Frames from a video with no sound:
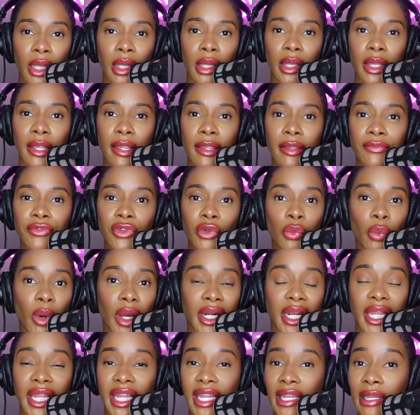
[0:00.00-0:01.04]
If you want
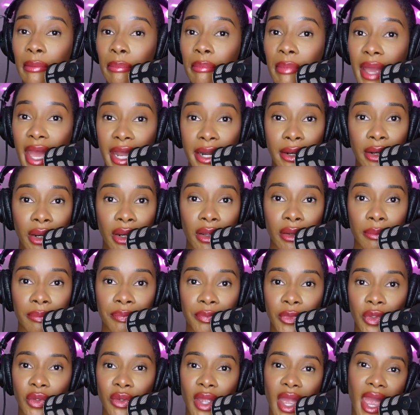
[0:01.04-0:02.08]
to eat better,
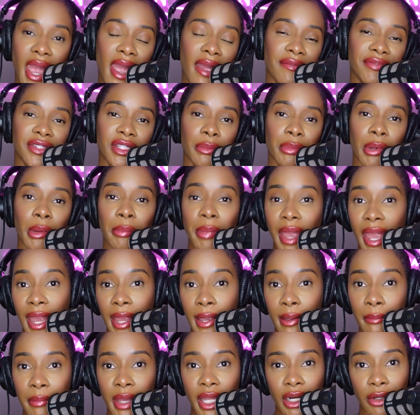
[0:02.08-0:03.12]
you have to
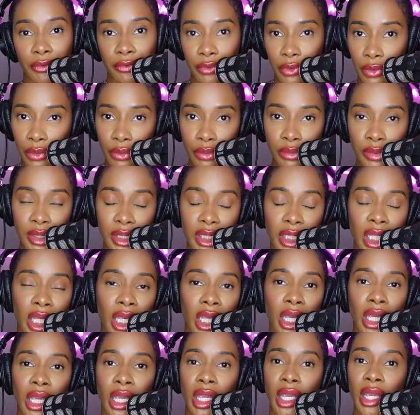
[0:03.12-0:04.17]
prepare better foods.
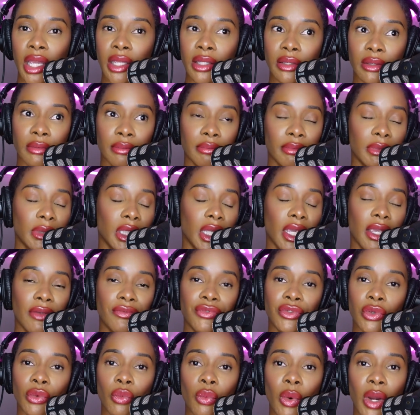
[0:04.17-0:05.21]
If
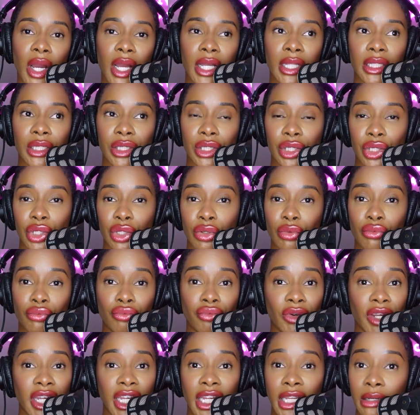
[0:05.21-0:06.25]
you want to
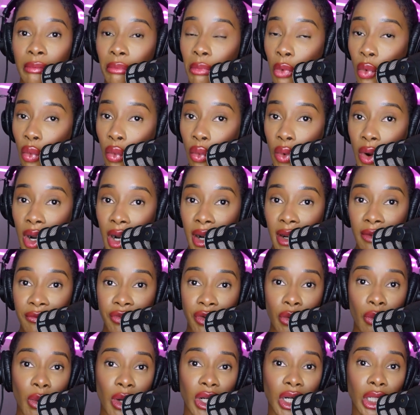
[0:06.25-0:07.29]
read more, if
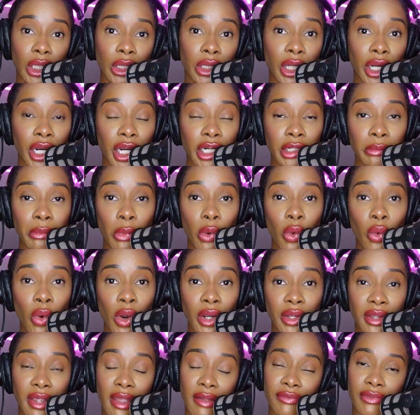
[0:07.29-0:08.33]
you want to learn more,
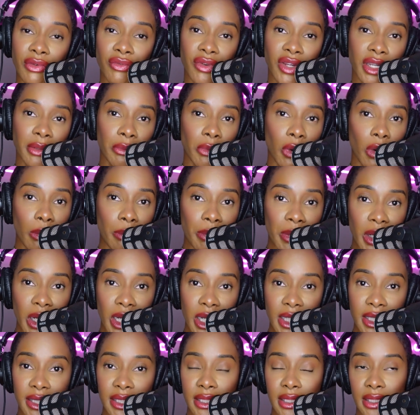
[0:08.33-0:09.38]
you have to read more
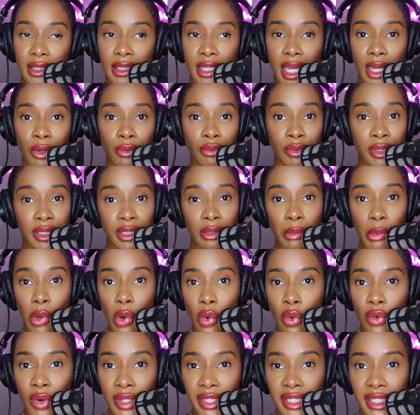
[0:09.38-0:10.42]
books, take on some
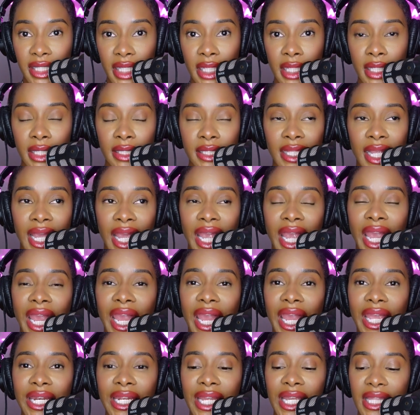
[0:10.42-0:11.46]
courses.
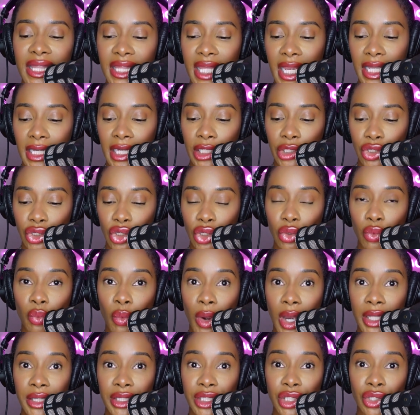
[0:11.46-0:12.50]
Anything that you
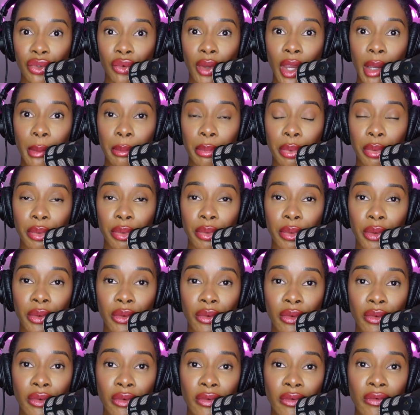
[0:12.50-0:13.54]
want to
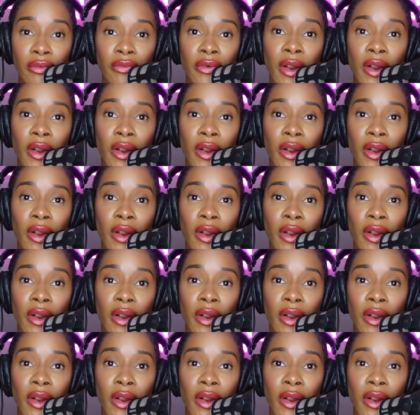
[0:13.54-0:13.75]
improve